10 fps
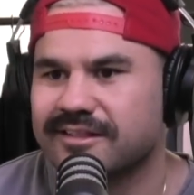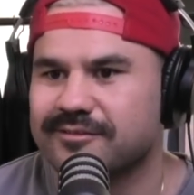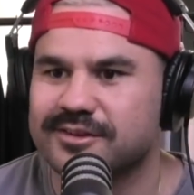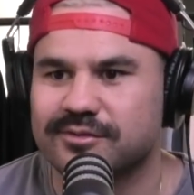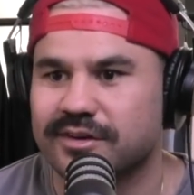and
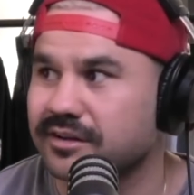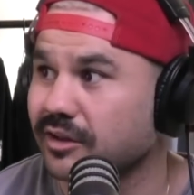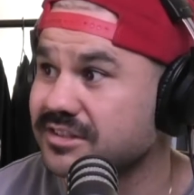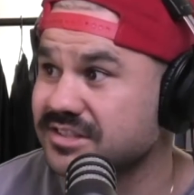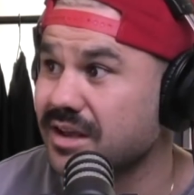they've just
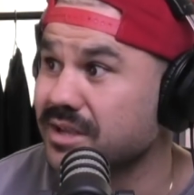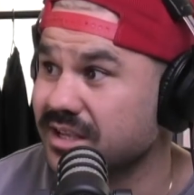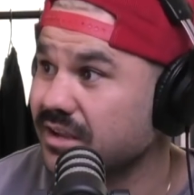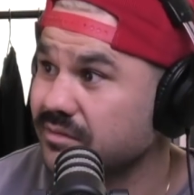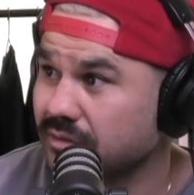like
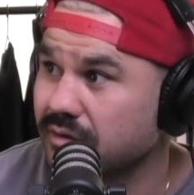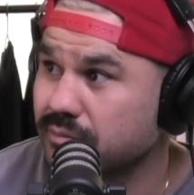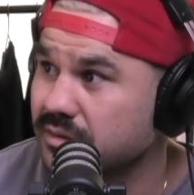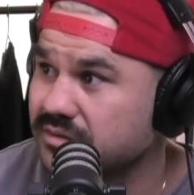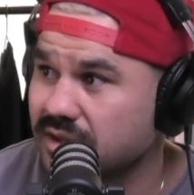Sammy
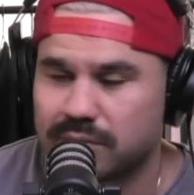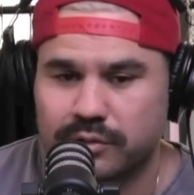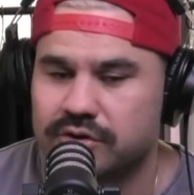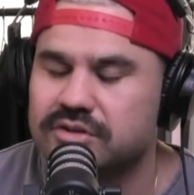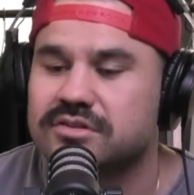
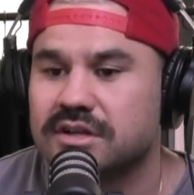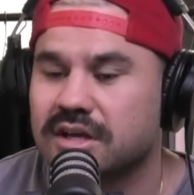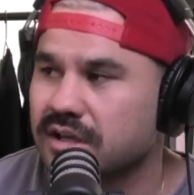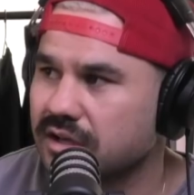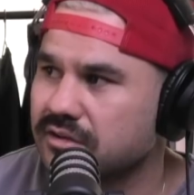Burgess
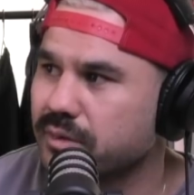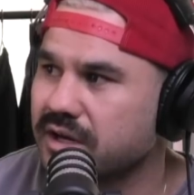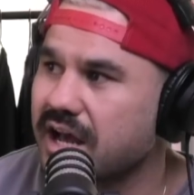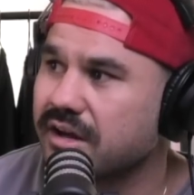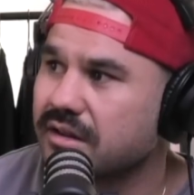has been.